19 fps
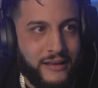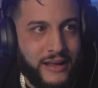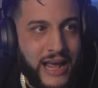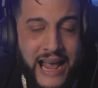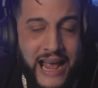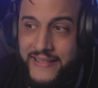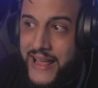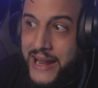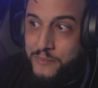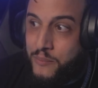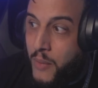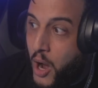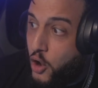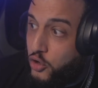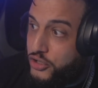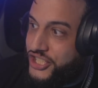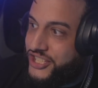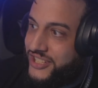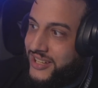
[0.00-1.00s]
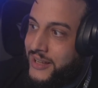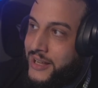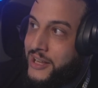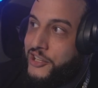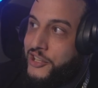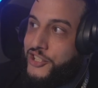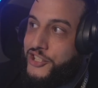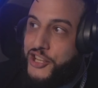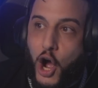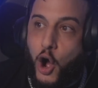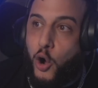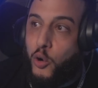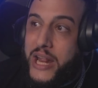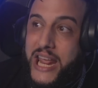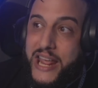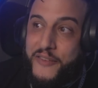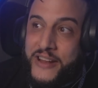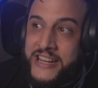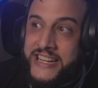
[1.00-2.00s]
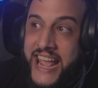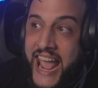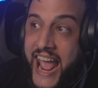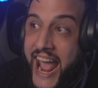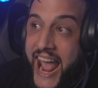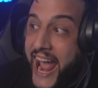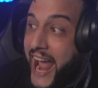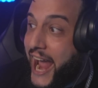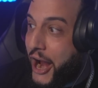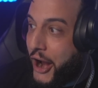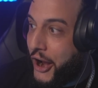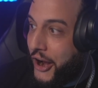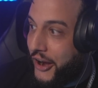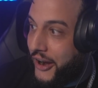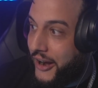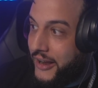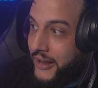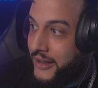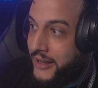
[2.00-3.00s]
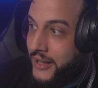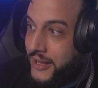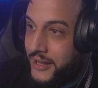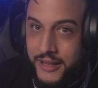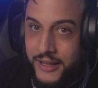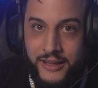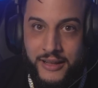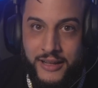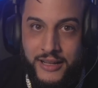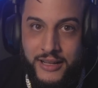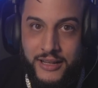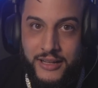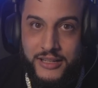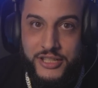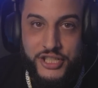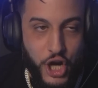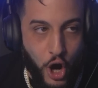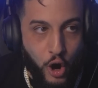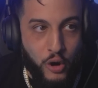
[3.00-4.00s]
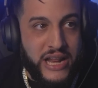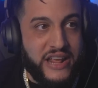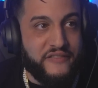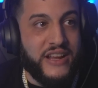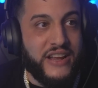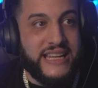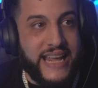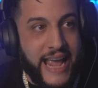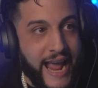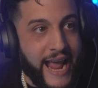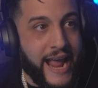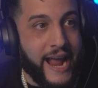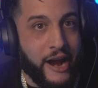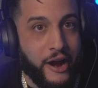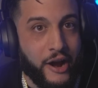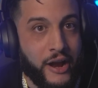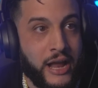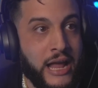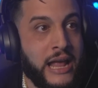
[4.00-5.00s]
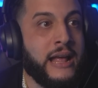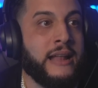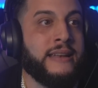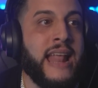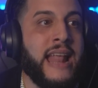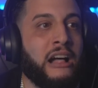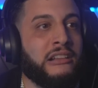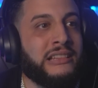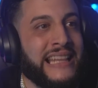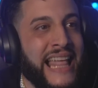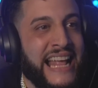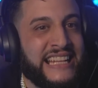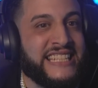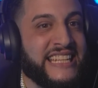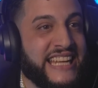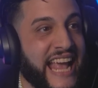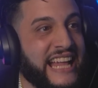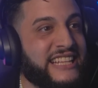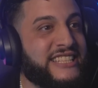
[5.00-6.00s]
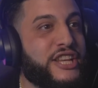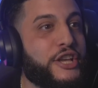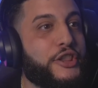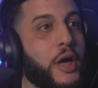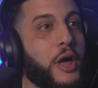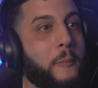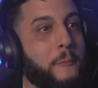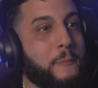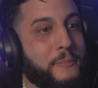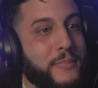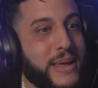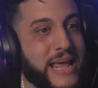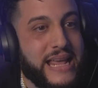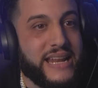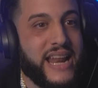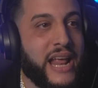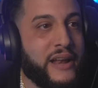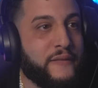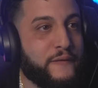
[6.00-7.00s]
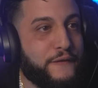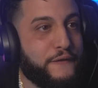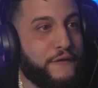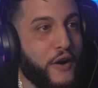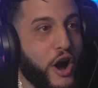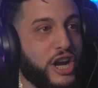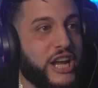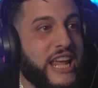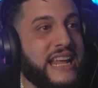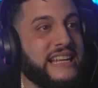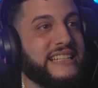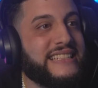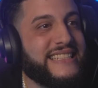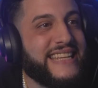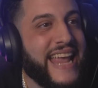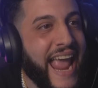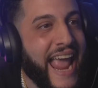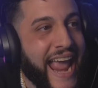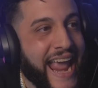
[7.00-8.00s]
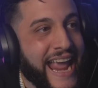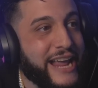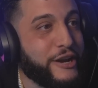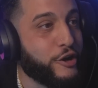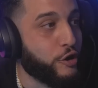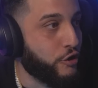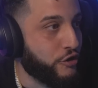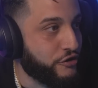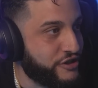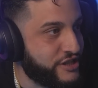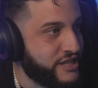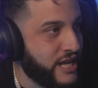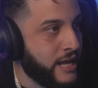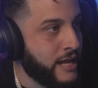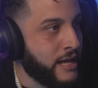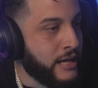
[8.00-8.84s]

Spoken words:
And then most don't even care. Don't even care. Now let's get to the meat and fucking taters.